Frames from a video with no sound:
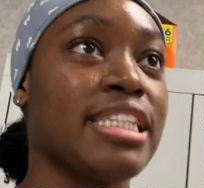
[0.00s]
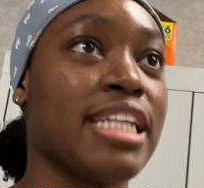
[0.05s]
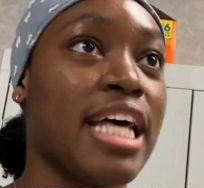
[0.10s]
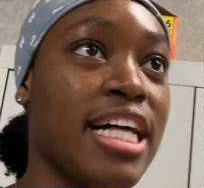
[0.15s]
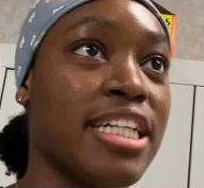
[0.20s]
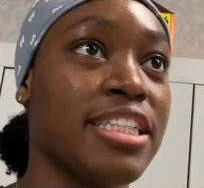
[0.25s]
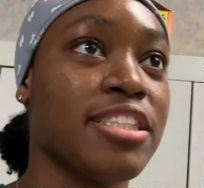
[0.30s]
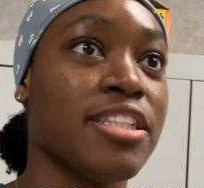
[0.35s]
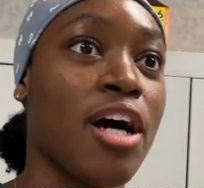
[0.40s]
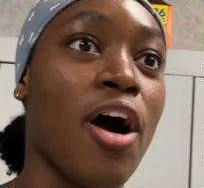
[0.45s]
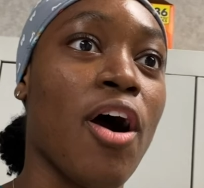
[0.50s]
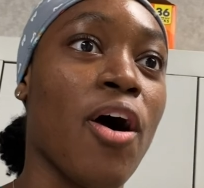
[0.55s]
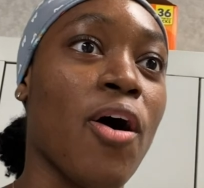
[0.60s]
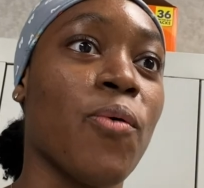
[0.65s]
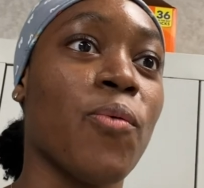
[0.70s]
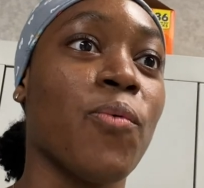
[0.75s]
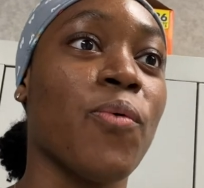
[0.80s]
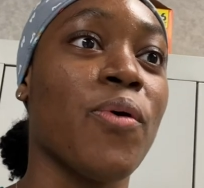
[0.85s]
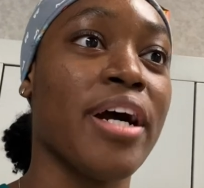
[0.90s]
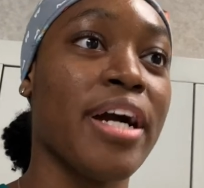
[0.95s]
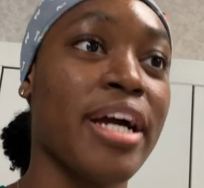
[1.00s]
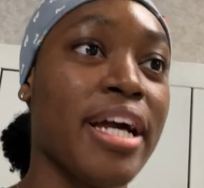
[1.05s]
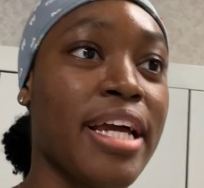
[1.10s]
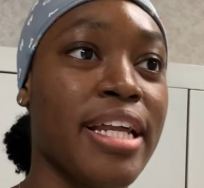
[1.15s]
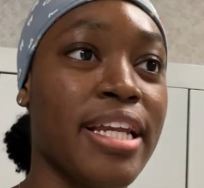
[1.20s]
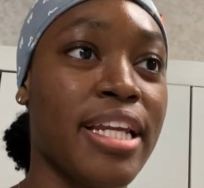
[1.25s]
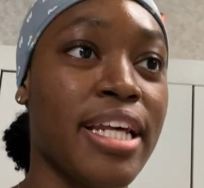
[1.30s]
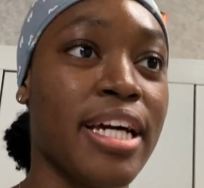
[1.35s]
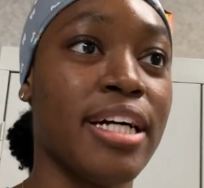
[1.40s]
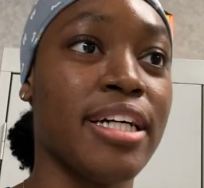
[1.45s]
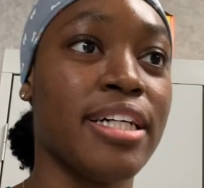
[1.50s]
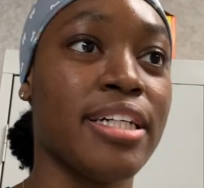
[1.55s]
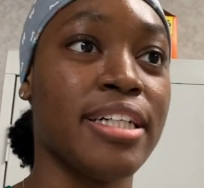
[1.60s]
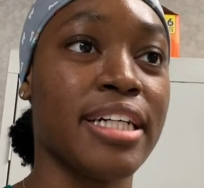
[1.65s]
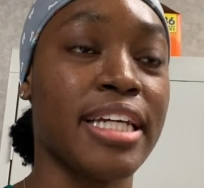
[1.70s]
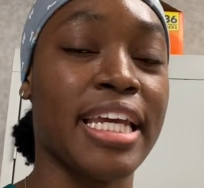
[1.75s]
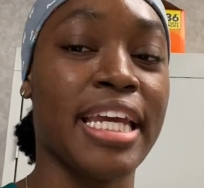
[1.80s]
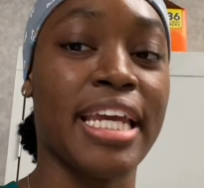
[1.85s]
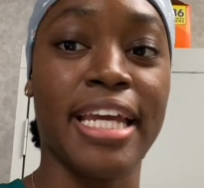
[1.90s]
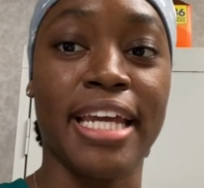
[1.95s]
I saw one
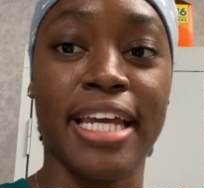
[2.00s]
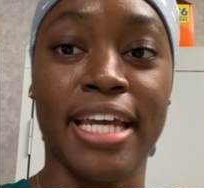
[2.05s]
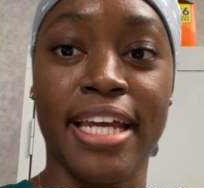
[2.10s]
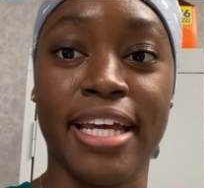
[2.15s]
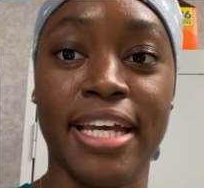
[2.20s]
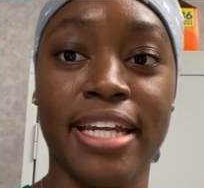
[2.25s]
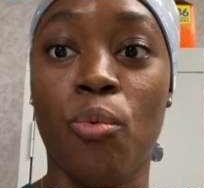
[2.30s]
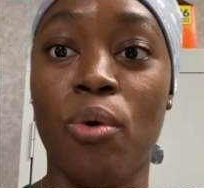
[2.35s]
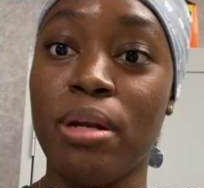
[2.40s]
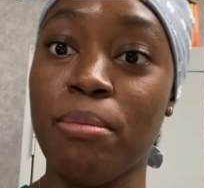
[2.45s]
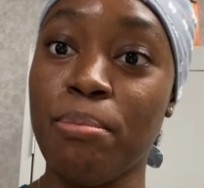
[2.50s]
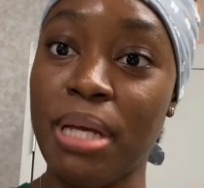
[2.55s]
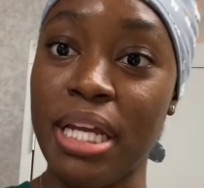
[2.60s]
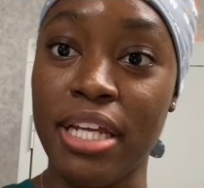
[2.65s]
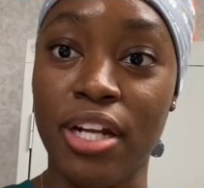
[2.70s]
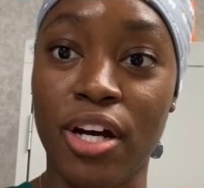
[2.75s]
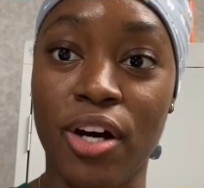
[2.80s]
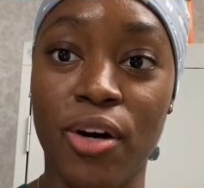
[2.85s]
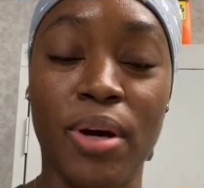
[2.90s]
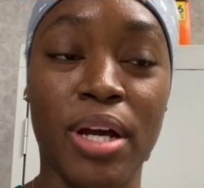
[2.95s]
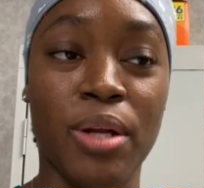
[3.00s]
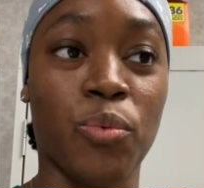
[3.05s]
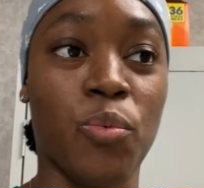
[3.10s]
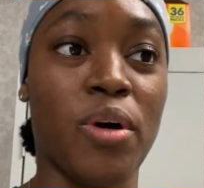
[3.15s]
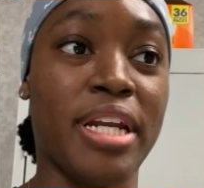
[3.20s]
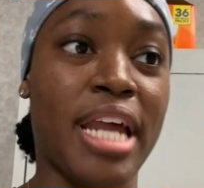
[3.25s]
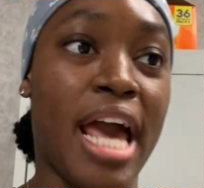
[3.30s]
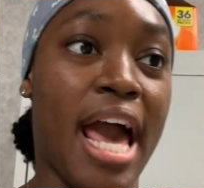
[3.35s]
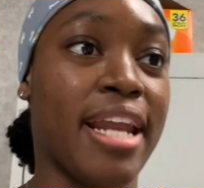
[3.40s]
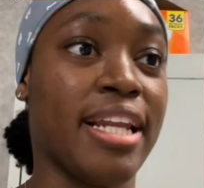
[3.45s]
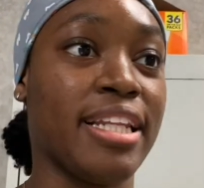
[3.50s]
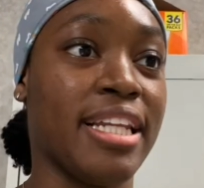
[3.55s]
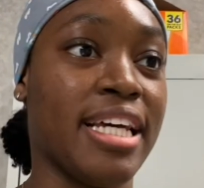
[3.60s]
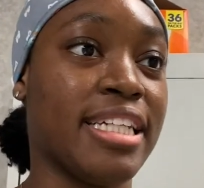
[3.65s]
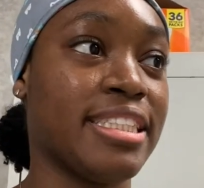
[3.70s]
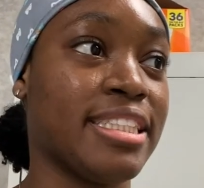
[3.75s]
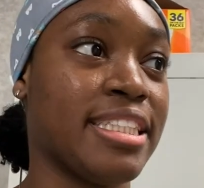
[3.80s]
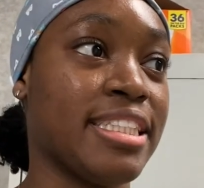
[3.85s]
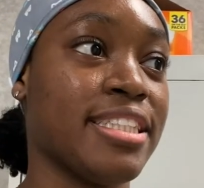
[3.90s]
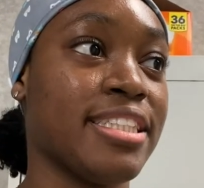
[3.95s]
kid, one pedo and one
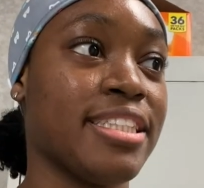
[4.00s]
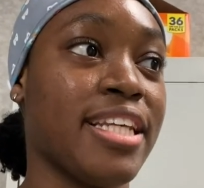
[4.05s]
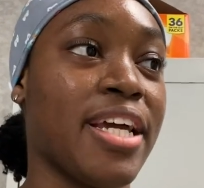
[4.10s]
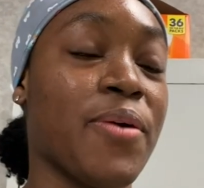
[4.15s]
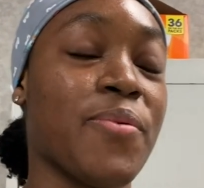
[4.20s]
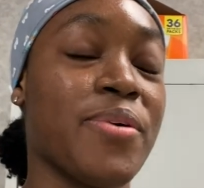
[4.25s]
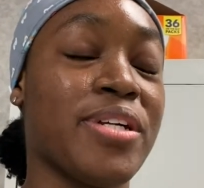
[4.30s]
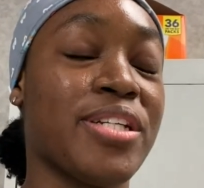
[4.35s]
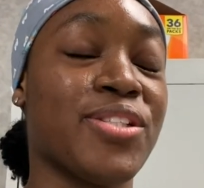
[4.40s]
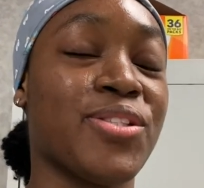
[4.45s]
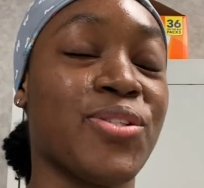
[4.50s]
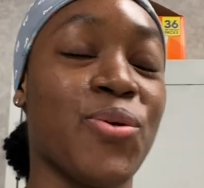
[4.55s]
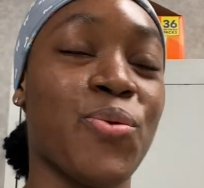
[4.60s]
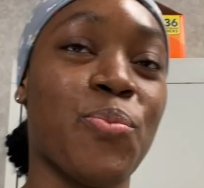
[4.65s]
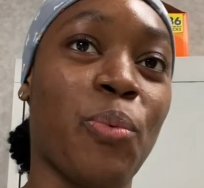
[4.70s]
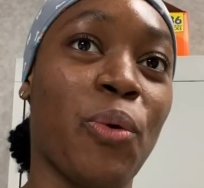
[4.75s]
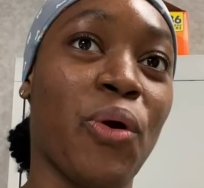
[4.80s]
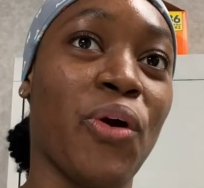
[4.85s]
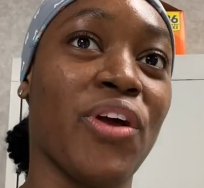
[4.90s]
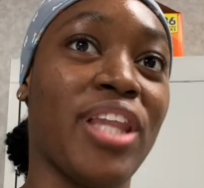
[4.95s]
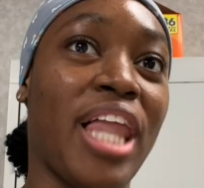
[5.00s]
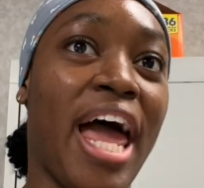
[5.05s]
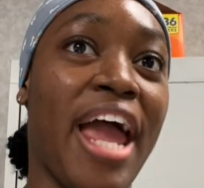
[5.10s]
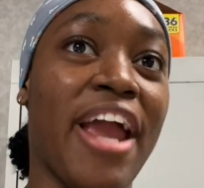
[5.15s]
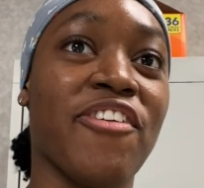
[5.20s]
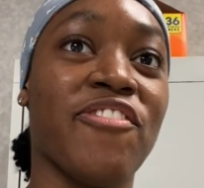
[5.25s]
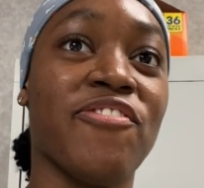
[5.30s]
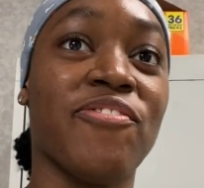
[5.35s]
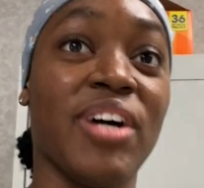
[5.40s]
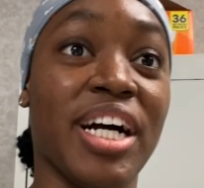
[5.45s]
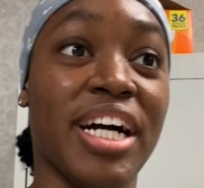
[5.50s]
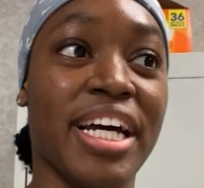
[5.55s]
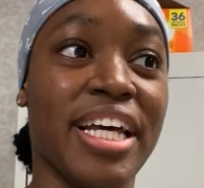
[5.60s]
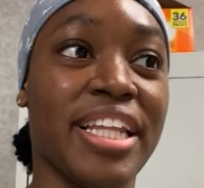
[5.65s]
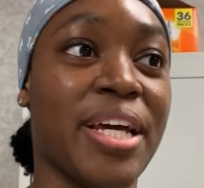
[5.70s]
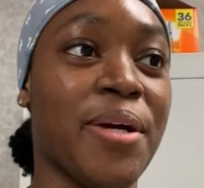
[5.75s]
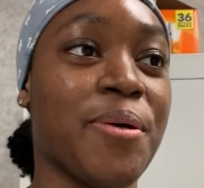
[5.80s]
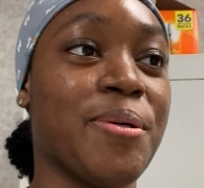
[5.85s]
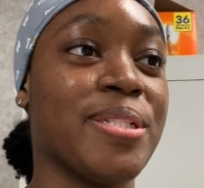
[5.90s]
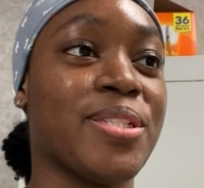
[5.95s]
adolescent. They were super like fun.
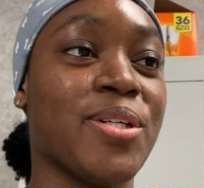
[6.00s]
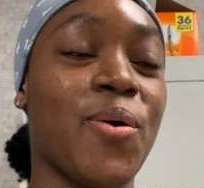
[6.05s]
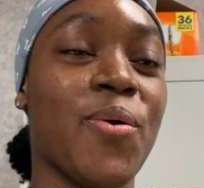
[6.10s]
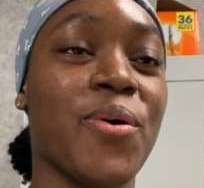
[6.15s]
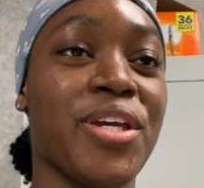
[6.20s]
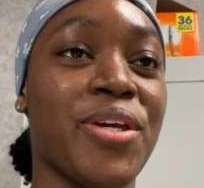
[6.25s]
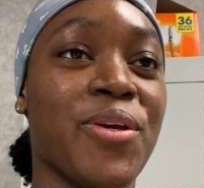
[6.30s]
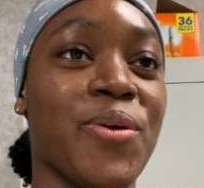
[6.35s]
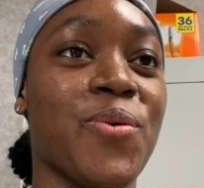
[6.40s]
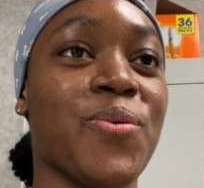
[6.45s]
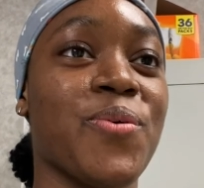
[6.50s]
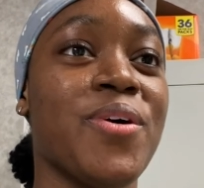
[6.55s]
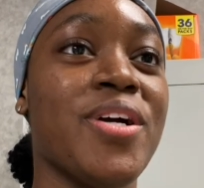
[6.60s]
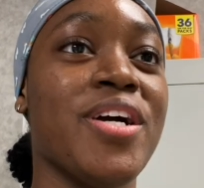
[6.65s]
They were so cute.